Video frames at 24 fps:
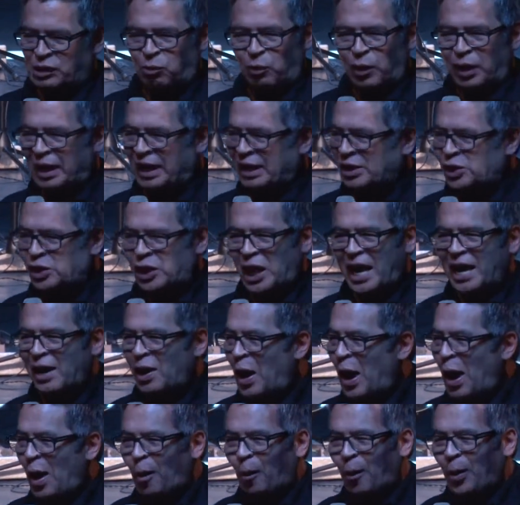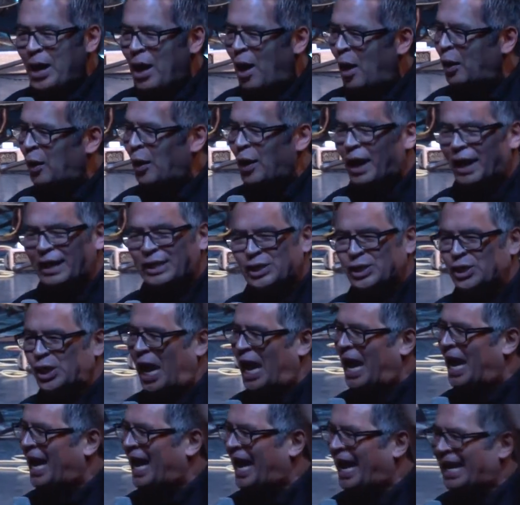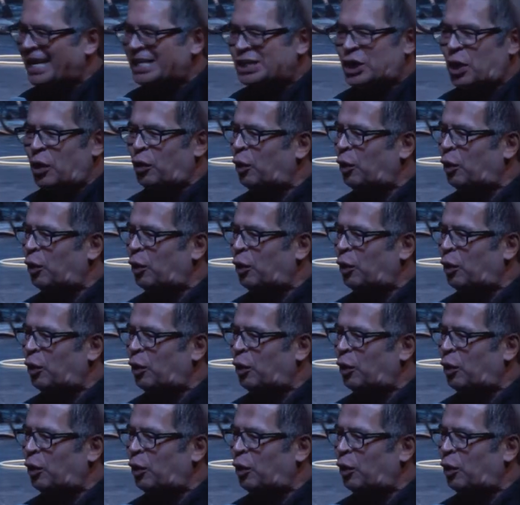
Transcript: We're gonna change, we are going to change